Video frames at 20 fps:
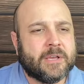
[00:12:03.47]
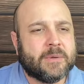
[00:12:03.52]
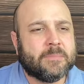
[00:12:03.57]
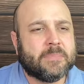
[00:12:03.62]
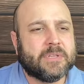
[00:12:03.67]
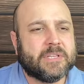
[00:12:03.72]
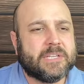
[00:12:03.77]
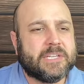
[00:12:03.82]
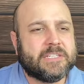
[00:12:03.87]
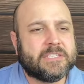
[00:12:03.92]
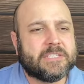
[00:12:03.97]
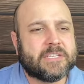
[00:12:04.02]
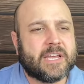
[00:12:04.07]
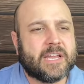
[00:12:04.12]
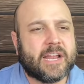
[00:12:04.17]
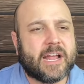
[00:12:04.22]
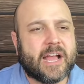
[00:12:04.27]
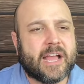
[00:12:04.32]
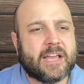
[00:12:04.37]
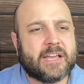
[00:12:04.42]
Police
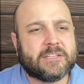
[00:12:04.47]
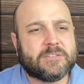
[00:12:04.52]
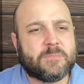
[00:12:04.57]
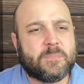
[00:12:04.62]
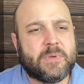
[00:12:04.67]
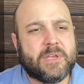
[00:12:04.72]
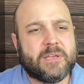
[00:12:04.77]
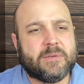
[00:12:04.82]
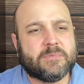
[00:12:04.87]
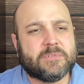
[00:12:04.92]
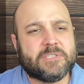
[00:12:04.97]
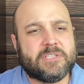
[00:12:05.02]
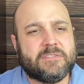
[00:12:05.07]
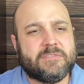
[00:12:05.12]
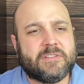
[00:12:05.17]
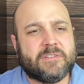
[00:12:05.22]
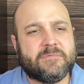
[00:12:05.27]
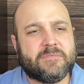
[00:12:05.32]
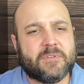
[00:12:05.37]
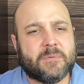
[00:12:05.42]
said ISP
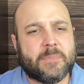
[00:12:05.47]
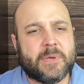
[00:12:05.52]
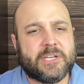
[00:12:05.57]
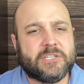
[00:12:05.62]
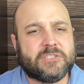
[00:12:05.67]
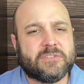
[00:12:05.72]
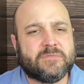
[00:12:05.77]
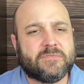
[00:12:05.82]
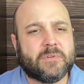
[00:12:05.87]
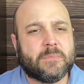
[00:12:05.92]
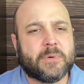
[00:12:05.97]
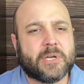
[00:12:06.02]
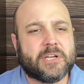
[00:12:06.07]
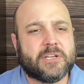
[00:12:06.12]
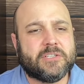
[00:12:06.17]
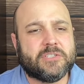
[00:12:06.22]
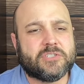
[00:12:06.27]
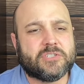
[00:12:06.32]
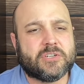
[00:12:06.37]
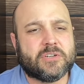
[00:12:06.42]
received information from a
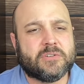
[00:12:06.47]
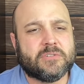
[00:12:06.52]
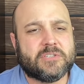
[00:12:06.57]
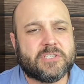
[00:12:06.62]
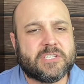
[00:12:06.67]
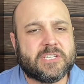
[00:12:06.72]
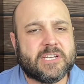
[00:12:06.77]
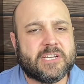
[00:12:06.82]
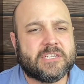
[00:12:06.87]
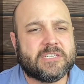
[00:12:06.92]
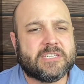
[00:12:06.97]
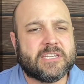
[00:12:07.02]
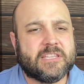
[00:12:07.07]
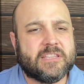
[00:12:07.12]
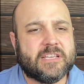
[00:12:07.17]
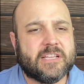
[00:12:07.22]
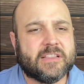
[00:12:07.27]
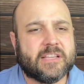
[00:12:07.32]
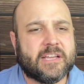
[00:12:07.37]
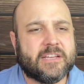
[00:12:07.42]
concerned
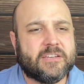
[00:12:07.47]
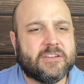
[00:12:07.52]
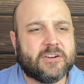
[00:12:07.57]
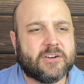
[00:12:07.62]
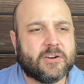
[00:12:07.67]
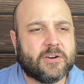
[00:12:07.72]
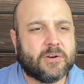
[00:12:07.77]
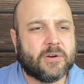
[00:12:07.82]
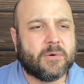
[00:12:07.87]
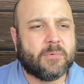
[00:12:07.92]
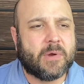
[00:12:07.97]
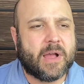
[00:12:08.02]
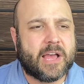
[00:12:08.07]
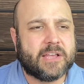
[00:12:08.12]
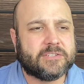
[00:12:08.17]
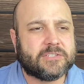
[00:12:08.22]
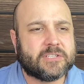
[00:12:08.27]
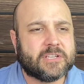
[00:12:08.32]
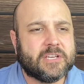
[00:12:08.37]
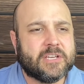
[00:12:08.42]
citizen that led to her
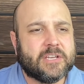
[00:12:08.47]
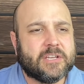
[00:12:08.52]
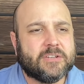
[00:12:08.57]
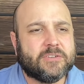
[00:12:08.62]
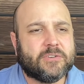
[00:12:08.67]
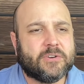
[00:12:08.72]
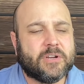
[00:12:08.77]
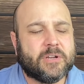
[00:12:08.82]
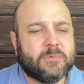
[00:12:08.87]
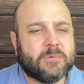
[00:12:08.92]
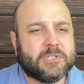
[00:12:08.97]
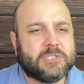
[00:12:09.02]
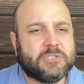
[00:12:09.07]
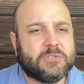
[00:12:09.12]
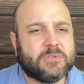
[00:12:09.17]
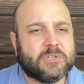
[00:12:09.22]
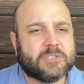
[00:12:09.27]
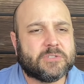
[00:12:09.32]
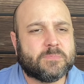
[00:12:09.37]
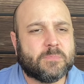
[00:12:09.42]
arrest, during which
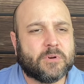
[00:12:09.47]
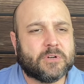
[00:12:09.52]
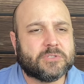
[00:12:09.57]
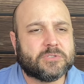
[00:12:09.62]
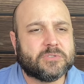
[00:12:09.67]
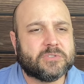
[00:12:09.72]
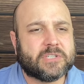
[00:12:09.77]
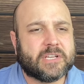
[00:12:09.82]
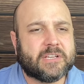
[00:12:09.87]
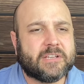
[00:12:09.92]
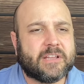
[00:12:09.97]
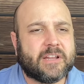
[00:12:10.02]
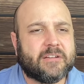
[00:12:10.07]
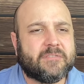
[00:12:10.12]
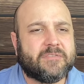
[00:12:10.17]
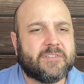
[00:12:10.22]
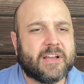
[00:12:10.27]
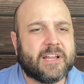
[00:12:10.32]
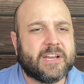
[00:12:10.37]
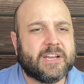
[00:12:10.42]
U.S. Marshals
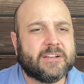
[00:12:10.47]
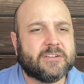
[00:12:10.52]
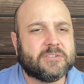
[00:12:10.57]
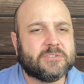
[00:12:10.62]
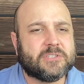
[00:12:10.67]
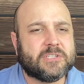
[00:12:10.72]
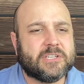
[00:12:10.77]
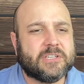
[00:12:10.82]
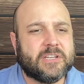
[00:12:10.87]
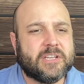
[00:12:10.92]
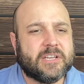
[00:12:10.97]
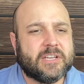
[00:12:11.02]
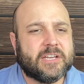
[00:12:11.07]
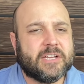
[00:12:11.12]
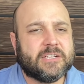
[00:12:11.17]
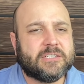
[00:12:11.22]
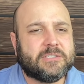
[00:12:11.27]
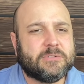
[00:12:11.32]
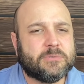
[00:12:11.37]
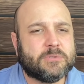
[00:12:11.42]
identified Anderson
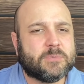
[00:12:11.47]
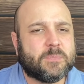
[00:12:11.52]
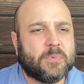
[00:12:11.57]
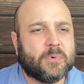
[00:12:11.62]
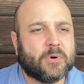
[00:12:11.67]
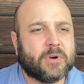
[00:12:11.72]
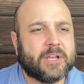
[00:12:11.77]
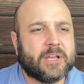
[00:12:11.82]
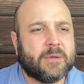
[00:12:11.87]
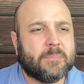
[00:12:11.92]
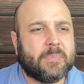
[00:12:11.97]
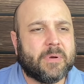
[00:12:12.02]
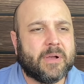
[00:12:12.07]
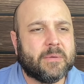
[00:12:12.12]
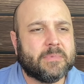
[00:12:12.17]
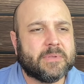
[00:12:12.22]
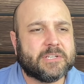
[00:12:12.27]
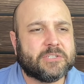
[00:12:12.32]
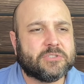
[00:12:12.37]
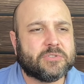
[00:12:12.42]
as she was boarding a
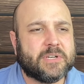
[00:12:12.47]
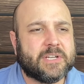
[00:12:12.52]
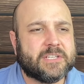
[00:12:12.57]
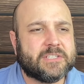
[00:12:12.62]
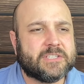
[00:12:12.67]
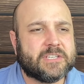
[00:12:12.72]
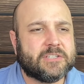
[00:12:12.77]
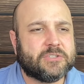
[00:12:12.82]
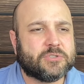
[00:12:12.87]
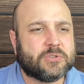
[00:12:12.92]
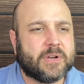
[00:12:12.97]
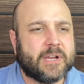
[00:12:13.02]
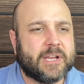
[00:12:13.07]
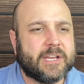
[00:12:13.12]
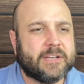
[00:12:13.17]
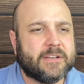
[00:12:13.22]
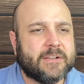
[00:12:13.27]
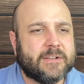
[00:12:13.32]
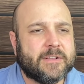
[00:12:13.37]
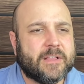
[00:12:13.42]
public transit
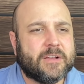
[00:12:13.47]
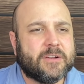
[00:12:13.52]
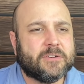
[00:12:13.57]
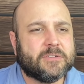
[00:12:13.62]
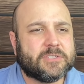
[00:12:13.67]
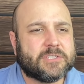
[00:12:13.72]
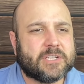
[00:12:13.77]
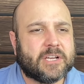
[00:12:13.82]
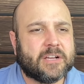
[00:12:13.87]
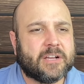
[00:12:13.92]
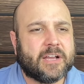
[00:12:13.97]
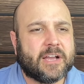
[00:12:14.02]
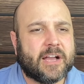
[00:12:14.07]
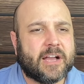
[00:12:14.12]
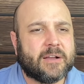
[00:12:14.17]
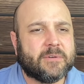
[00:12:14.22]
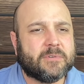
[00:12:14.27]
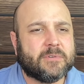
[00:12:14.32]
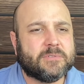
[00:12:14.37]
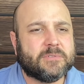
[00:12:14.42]
train. Her son
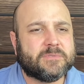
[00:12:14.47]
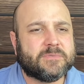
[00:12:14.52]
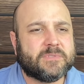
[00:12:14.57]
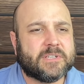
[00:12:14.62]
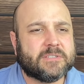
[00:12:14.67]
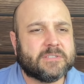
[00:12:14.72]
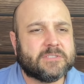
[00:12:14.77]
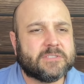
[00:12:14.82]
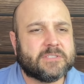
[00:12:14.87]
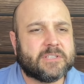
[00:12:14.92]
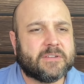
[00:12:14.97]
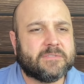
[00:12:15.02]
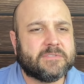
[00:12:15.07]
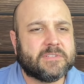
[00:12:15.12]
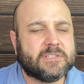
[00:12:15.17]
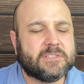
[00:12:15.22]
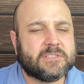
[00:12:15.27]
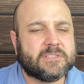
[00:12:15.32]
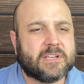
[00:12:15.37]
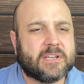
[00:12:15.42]
Cairo was found
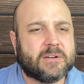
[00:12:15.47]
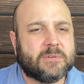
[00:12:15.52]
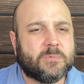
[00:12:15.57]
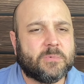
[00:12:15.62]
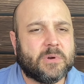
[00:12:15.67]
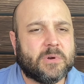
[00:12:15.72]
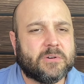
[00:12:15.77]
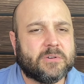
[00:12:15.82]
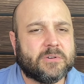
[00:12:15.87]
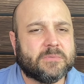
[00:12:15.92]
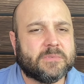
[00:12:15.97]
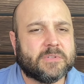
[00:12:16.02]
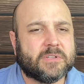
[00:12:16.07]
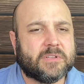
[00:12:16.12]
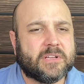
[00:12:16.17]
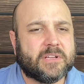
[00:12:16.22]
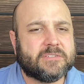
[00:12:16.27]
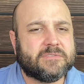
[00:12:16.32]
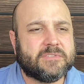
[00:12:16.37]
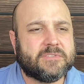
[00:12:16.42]
stuffed inside a Welcome to
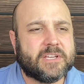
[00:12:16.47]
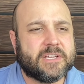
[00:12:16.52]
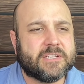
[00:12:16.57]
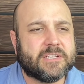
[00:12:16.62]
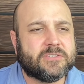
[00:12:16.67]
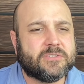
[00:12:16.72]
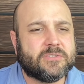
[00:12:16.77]
Las Vegas